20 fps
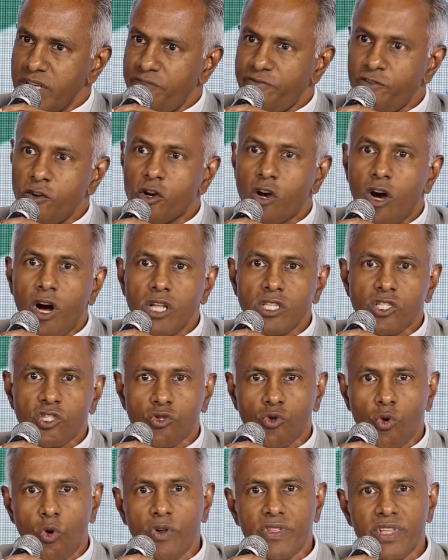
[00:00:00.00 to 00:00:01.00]
If you can't
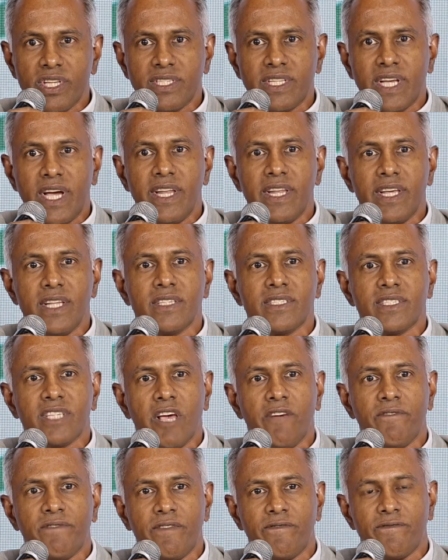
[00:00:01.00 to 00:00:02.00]
store the data in a
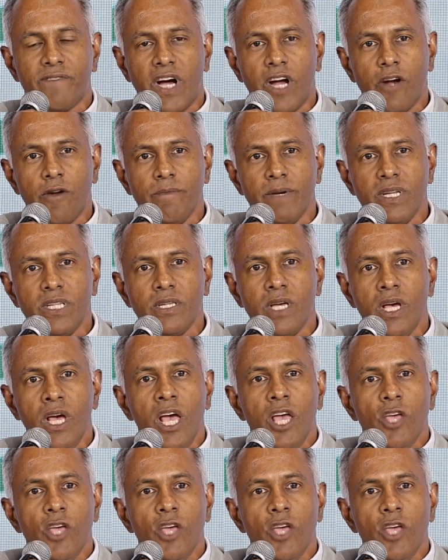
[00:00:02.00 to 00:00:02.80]
safe environment,